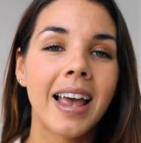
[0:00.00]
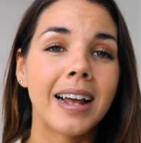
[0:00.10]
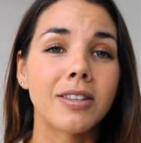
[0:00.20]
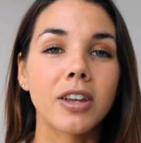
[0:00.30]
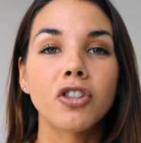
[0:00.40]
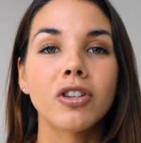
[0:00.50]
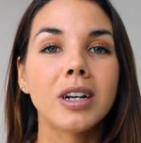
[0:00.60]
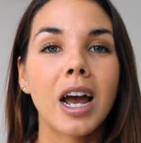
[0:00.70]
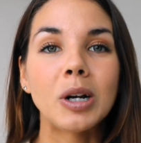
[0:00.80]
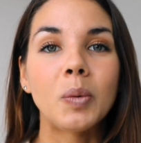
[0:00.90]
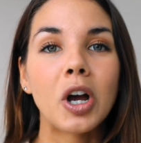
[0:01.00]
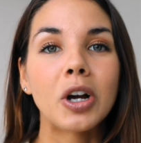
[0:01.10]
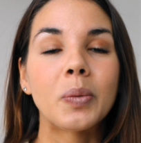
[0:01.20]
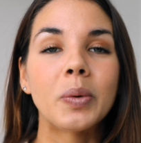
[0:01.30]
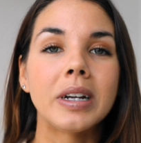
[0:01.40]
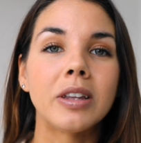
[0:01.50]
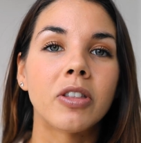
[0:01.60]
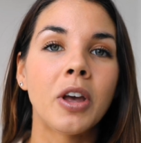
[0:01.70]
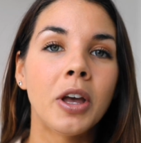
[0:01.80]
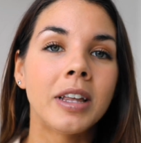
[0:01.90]
And essentially, I work
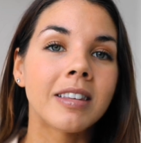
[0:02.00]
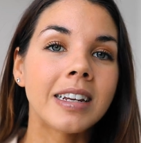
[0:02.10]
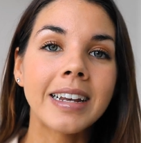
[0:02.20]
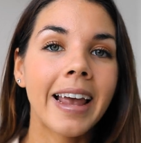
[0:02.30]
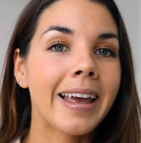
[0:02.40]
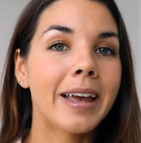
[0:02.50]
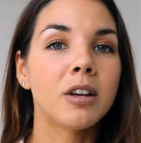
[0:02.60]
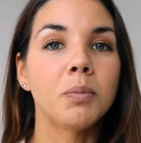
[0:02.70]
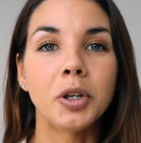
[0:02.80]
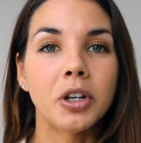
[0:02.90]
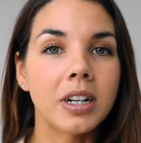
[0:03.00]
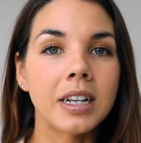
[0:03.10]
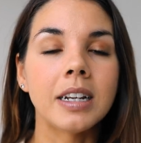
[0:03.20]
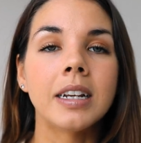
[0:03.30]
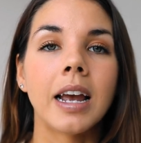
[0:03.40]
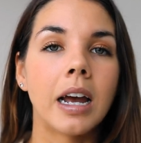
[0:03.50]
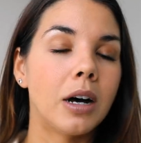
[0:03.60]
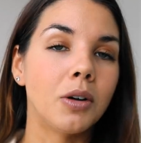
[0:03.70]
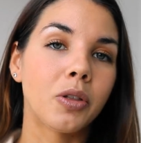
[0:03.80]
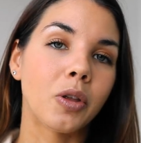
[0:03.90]
with skincare, beauty,
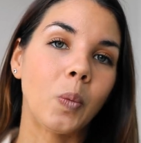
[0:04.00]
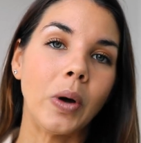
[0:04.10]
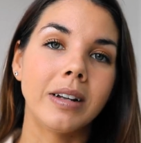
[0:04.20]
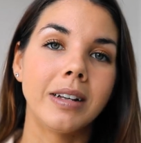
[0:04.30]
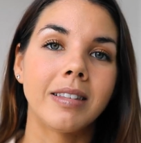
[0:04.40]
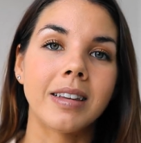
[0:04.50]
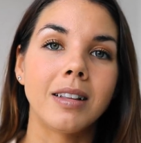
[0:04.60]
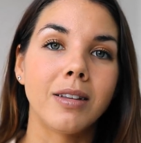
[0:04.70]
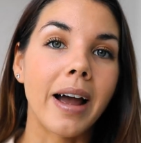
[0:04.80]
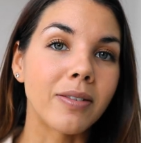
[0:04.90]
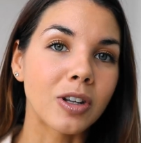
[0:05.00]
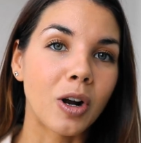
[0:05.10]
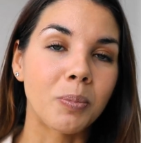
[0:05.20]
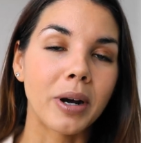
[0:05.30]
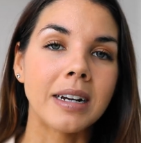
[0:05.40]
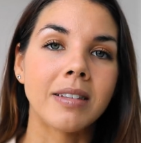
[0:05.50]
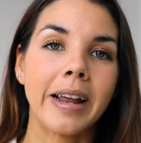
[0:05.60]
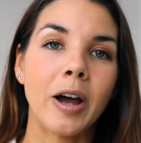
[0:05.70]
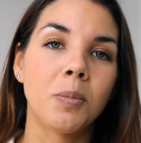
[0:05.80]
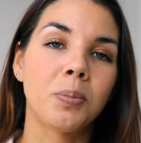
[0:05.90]
health, wellness, and lifestyle brands
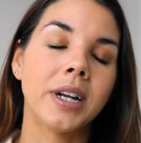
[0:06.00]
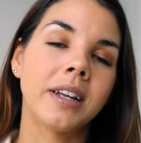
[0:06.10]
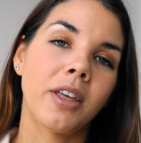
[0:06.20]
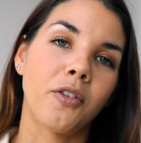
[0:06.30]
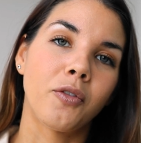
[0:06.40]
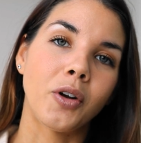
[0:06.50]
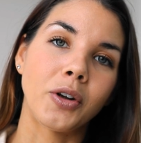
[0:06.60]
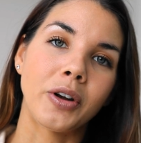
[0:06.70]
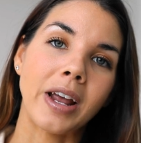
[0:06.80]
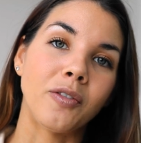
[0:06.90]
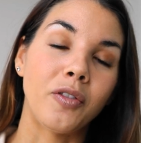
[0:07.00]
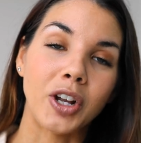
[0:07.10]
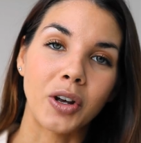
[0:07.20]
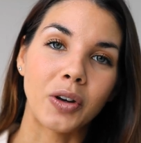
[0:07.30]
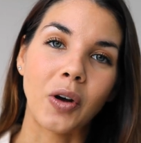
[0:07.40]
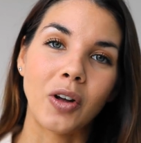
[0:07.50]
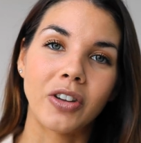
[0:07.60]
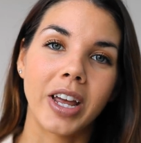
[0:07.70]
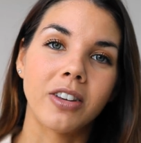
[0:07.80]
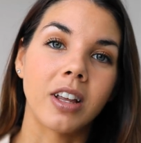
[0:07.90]
to help bring their photo and video
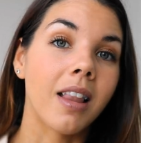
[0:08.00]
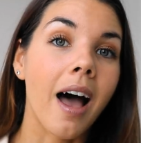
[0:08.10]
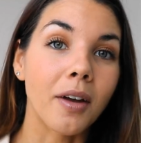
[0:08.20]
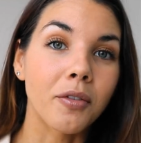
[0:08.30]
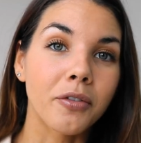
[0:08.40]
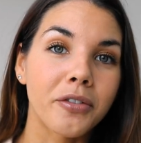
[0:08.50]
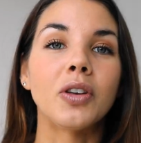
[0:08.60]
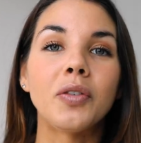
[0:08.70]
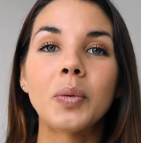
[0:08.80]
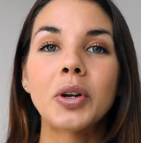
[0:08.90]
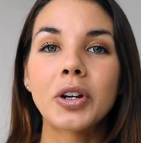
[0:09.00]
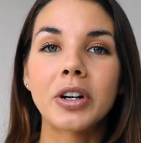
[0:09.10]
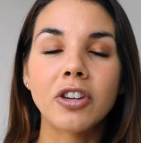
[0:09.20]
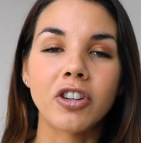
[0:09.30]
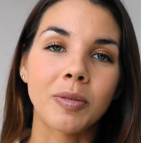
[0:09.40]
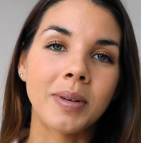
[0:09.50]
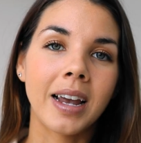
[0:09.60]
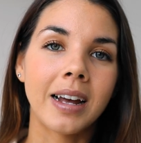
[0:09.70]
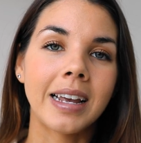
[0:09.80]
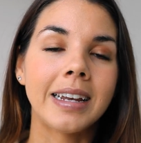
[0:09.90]
content to life. So if you want to go and check me
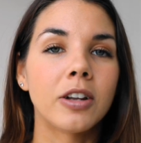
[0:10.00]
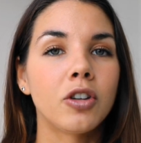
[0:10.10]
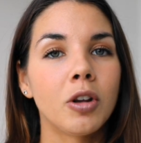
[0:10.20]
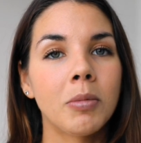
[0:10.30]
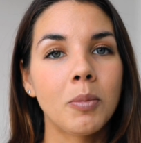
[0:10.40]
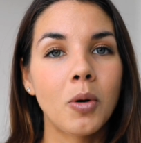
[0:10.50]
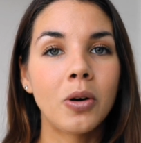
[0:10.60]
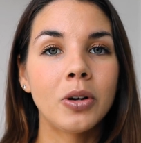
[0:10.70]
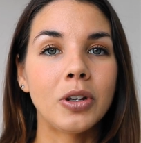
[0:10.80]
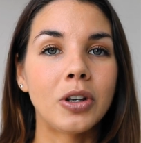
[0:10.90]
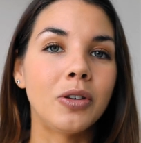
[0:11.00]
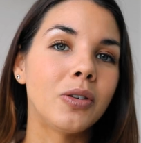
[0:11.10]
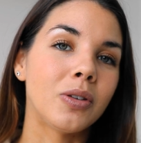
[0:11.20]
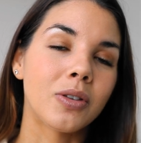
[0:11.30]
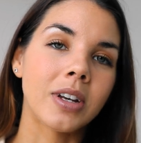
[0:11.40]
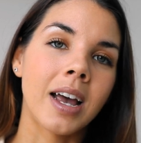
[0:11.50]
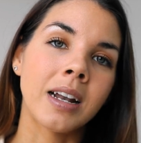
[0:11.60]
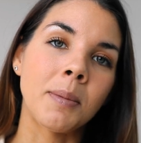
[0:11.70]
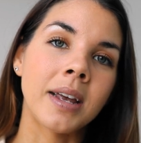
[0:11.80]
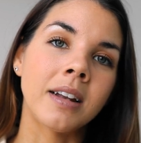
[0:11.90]
out and get to know me more, you can do so
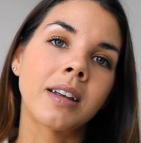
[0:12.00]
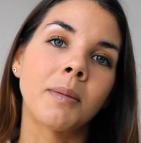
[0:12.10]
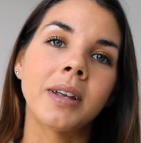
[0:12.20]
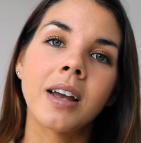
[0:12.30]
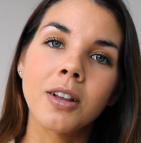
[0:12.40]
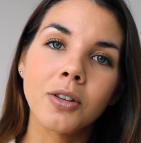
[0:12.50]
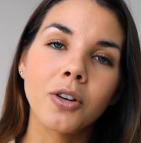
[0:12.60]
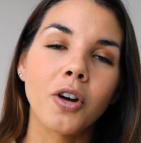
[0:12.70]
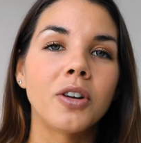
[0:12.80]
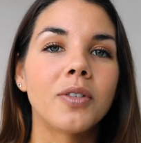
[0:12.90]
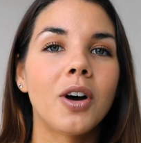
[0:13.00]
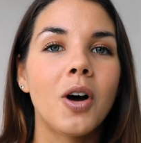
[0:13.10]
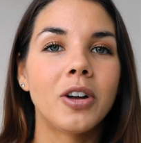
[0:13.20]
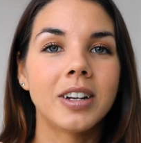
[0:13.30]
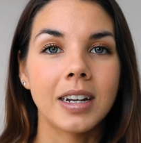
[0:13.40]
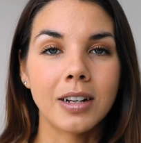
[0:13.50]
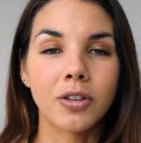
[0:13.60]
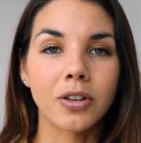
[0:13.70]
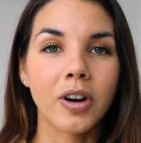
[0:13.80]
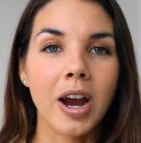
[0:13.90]
at Amanda Campeanu over on
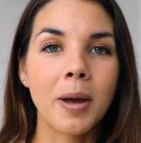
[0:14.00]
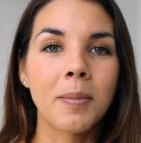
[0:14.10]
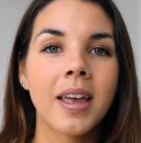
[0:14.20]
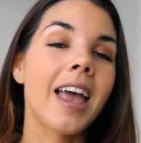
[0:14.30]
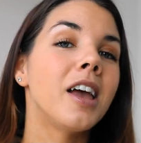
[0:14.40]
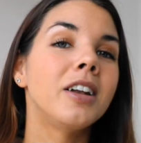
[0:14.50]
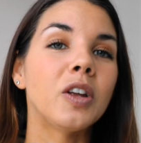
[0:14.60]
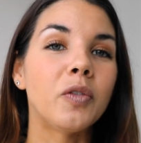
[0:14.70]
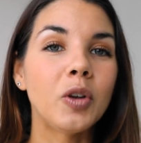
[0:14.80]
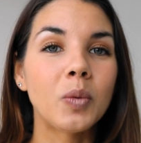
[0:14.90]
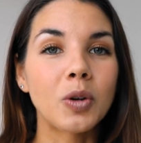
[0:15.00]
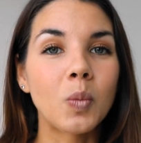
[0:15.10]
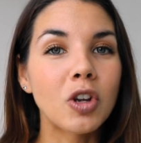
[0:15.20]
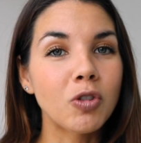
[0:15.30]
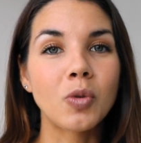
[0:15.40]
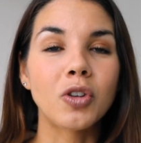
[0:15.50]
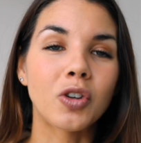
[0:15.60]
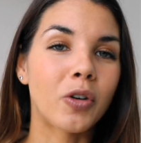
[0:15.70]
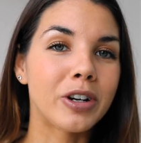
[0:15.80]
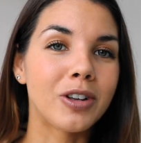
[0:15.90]
Instagram. And if you want to watch more
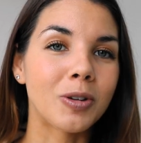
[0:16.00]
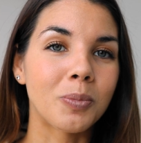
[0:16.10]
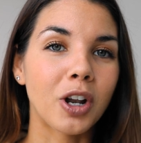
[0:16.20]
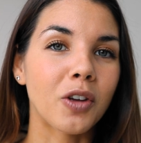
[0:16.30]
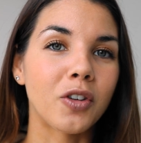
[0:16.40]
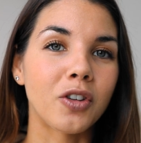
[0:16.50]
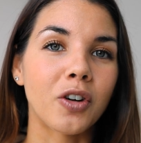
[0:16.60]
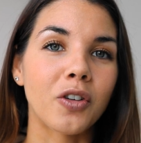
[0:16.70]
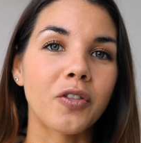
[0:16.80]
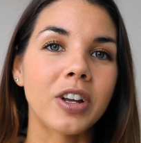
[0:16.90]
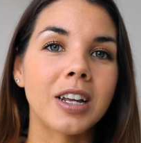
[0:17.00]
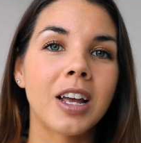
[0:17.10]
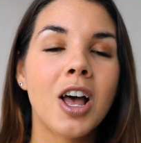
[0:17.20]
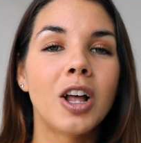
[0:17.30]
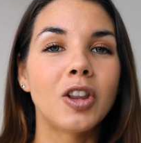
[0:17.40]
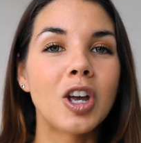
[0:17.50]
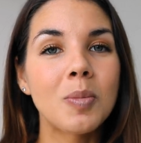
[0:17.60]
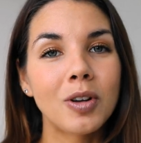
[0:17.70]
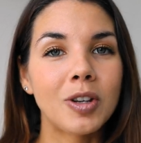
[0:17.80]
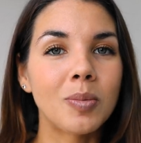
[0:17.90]
tutorials on product photography,
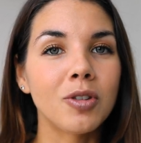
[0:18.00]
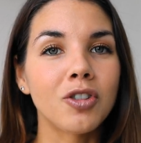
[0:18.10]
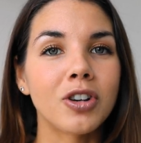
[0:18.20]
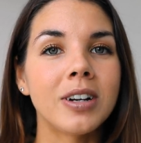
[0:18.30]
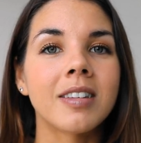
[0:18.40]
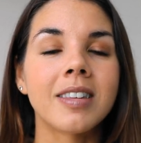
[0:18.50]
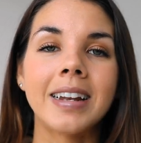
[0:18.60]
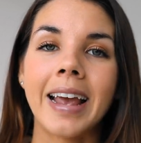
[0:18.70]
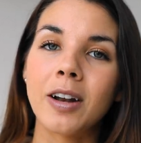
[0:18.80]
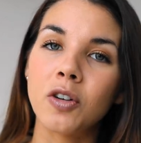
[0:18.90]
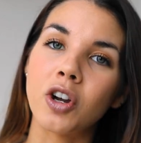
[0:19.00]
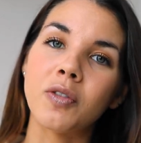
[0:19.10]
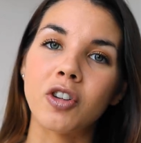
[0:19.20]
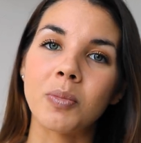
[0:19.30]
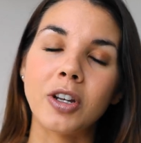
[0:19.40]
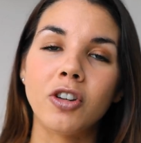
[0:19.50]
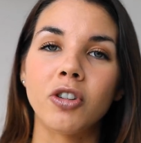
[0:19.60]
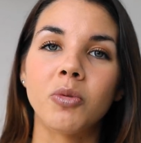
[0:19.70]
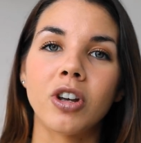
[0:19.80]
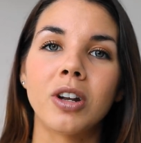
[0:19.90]
learn more tips and tricks, then head on over to my
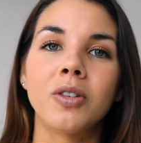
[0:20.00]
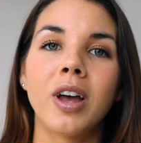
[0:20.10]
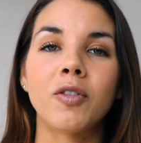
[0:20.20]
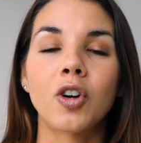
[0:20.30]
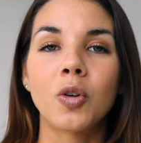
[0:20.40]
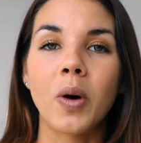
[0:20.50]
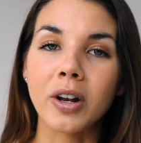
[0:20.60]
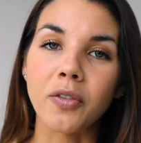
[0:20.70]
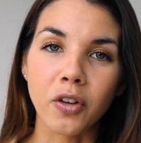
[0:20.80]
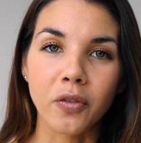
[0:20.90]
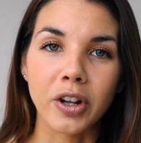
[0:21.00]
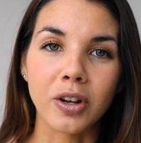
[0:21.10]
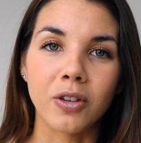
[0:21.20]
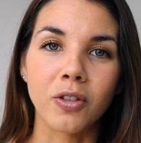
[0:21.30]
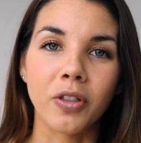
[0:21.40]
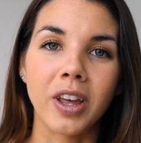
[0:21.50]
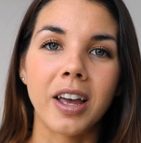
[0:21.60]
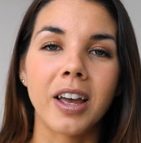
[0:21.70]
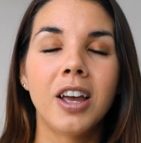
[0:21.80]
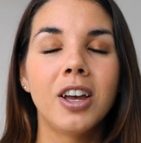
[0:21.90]
YouTube channel. I've got quite a few videos on
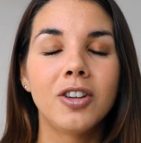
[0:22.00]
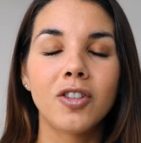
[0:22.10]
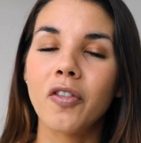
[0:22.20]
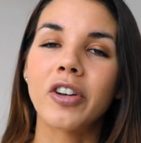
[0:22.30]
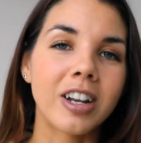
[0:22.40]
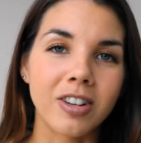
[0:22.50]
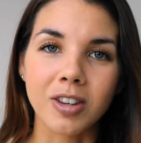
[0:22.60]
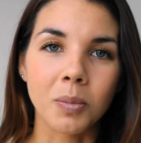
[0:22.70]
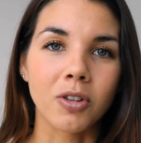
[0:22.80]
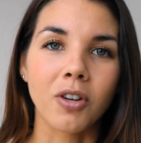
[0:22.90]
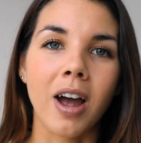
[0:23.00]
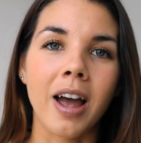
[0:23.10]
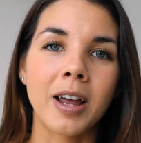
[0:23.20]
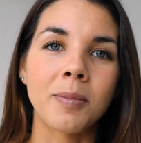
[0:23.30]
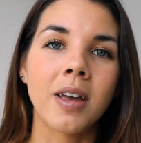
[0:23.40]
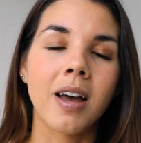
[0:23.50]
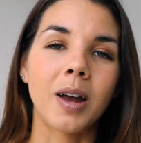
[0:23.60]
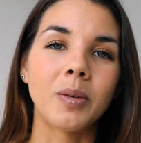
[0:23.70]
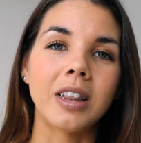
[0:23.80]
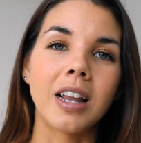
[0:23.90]
there don't forget to subscribe.
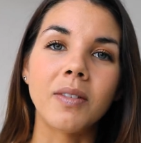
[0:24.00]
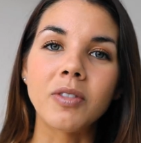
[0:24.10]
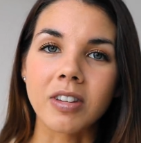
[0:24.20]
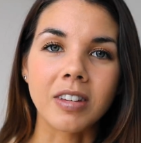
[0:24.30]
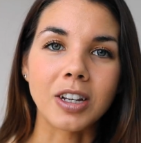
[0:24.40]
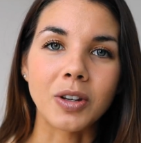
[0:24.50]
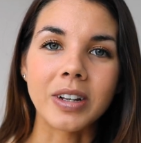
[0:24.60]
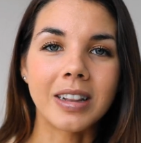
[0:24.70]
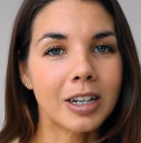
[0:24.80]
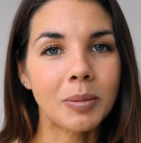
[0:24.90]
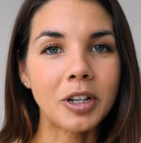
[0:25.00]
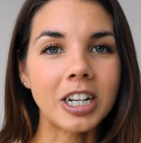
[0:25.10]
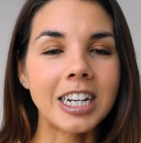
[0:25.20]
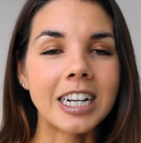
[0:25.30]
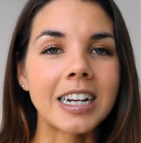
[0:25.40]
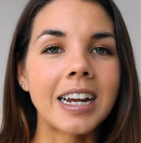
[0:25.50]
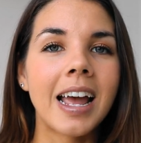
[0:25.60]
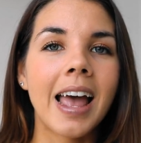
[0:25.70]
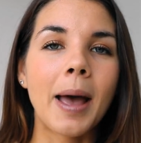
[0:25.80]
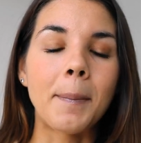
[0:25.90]
I would love to see you in the community
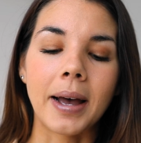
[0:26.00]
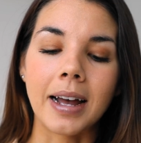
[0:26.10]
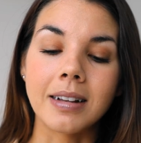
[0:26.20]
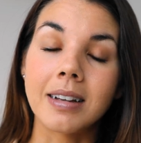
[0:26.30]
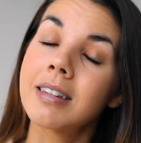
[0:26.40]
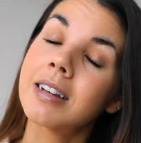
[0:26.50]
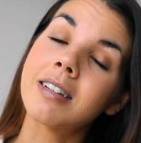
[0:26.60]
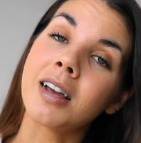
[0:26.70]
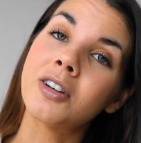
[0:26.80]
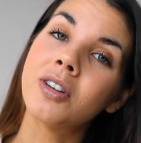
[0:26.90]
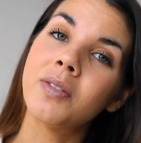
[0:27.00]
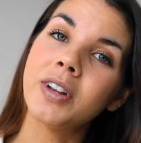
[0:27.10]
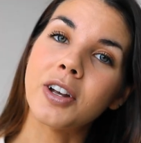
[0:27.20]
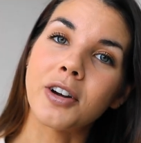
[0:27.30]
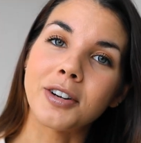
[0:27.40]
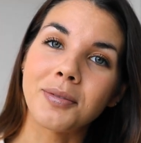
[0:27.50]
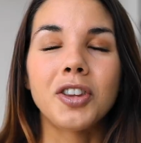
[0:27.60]
but let's get stuck into the video.